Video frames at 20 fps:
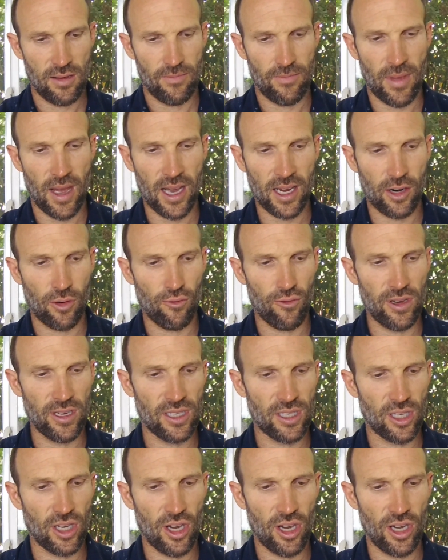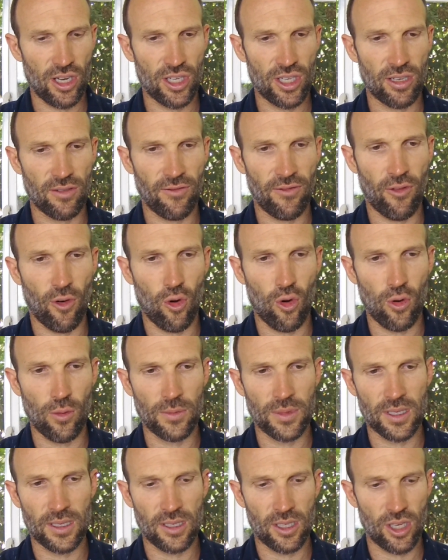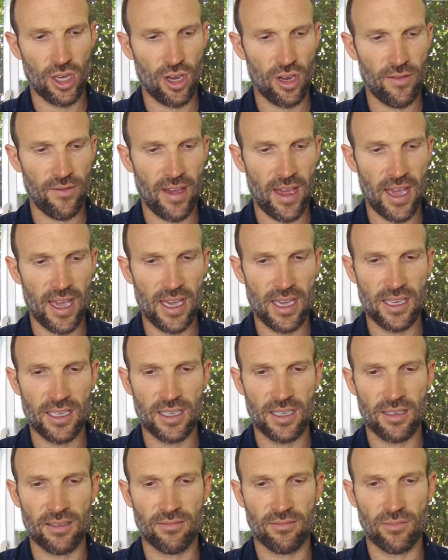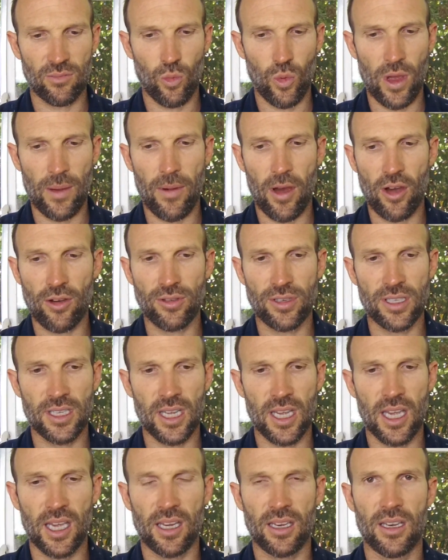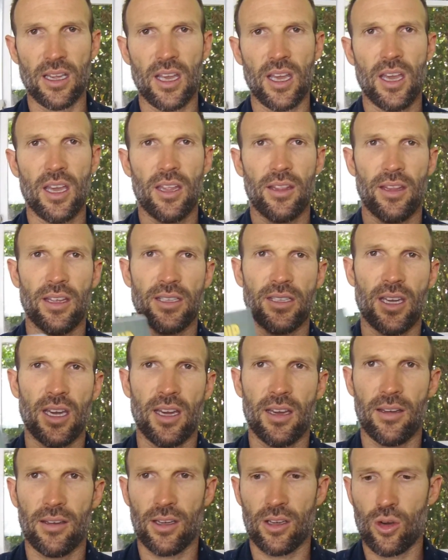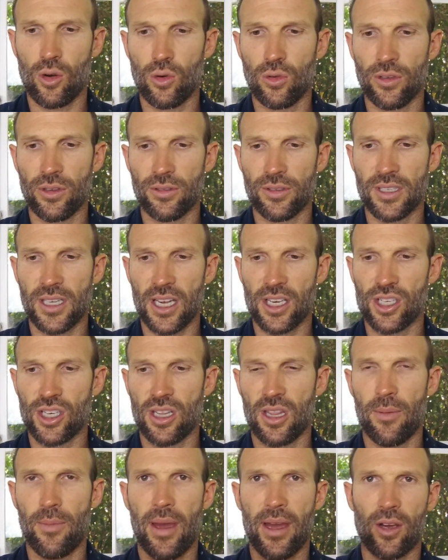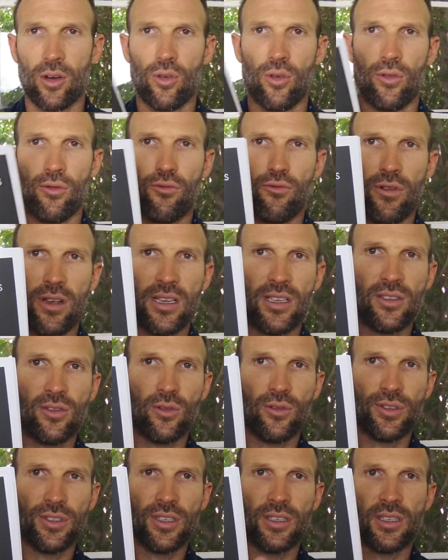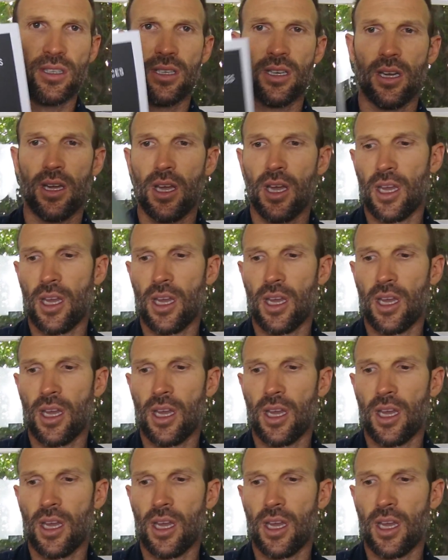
market research and forms and surveys and web hosting and there's a cool little section in the back called resources.